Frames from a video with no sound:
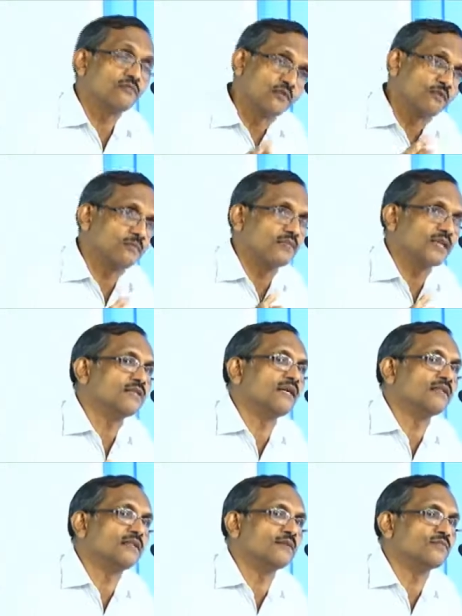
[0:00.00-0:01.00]

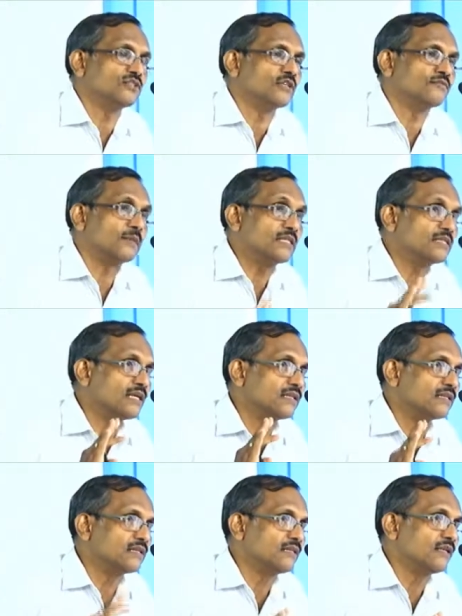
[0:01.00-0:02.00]
Panchayat themselves,
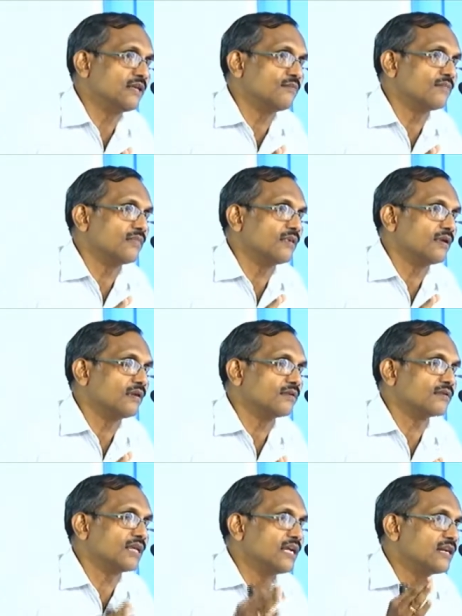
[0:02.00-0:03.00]
Panchayat team
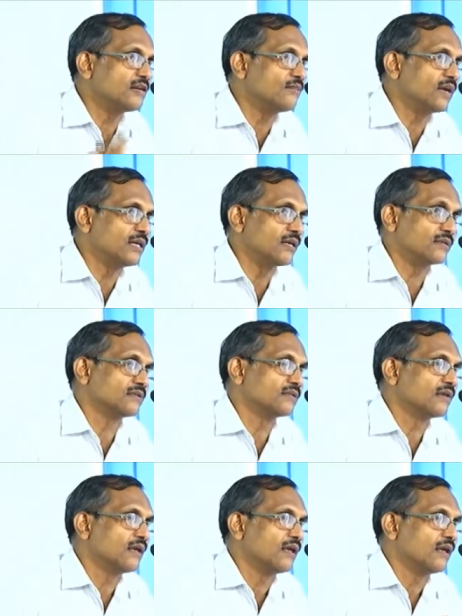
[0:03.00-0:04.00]
trained by us,
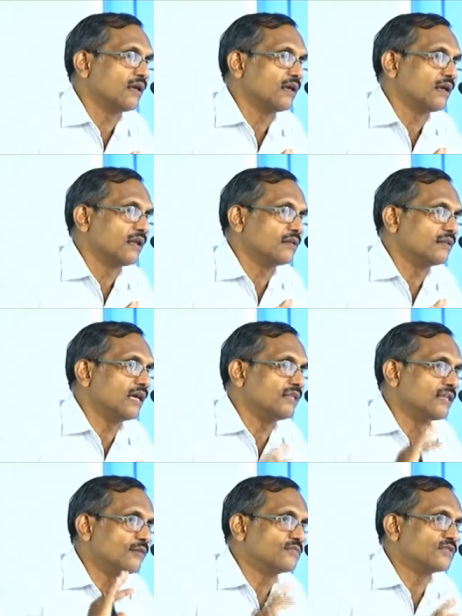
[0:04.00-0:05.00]
they
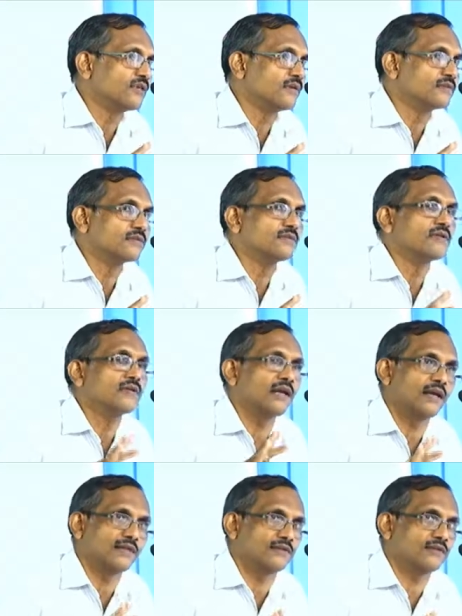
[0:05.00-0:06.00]
themselves
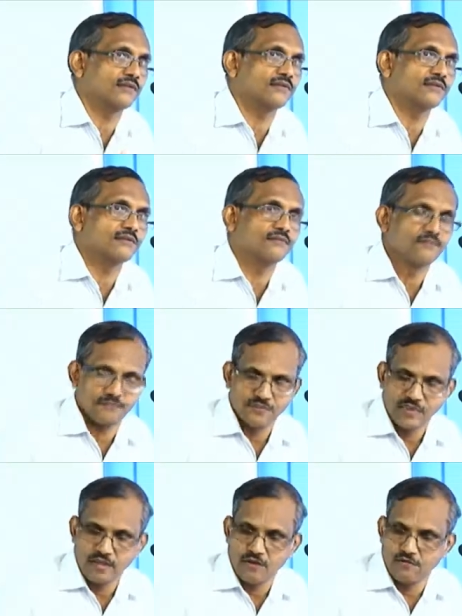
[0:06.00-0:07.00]
collected.
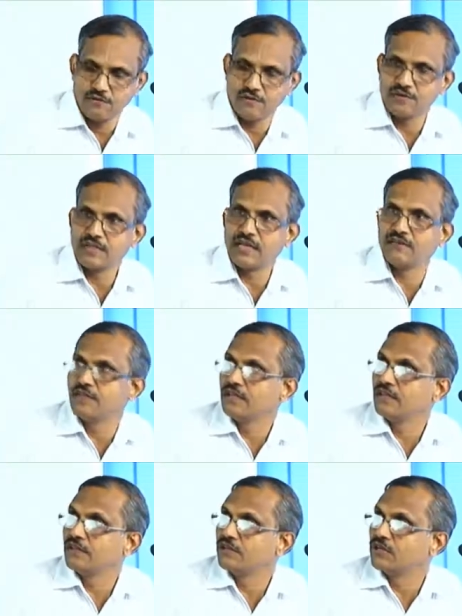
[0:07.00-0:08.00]
For that we
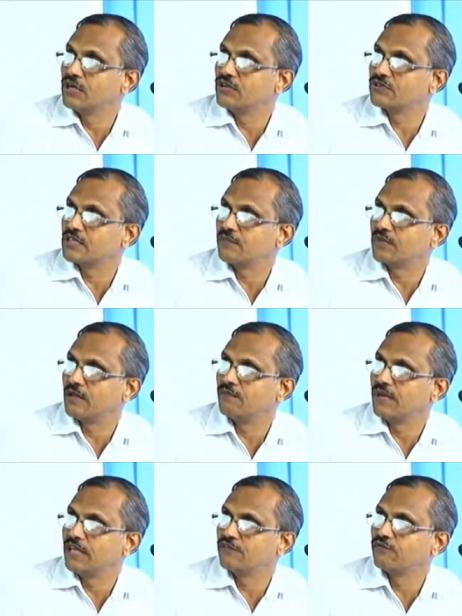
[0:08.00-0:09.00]
introduce some
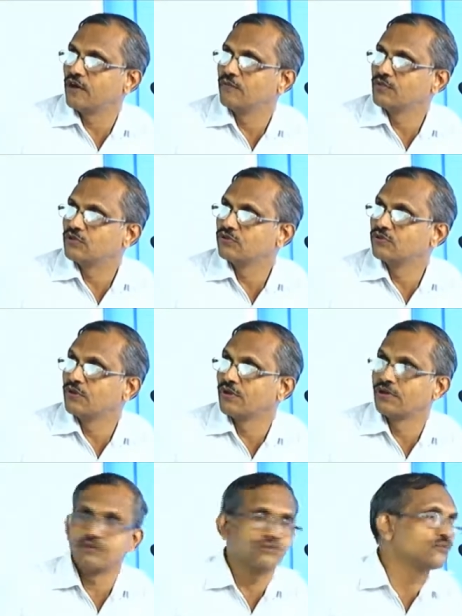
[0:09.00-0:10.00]
template form
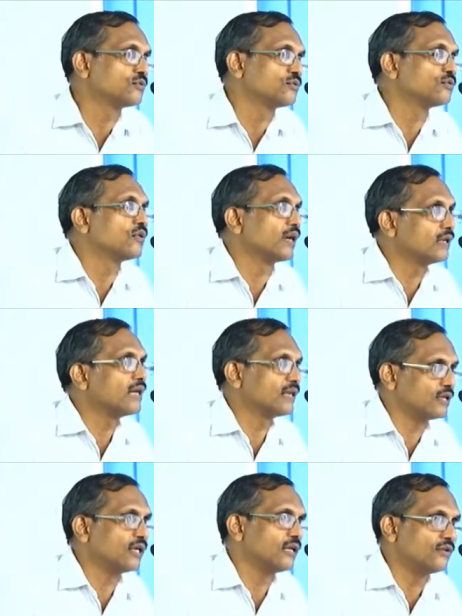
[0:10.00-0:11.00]
2.1.2.2 that
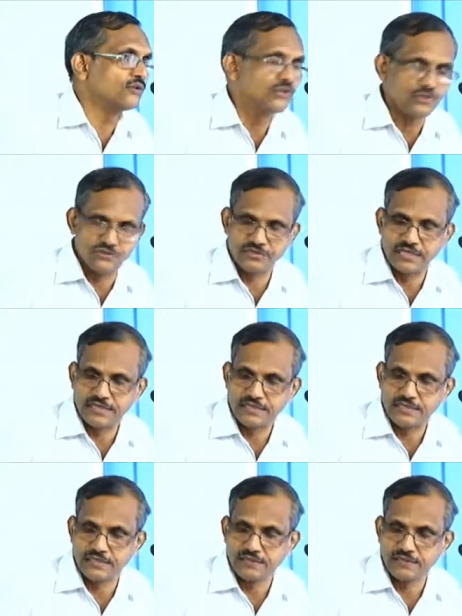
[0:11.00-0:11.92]
I will introduce later.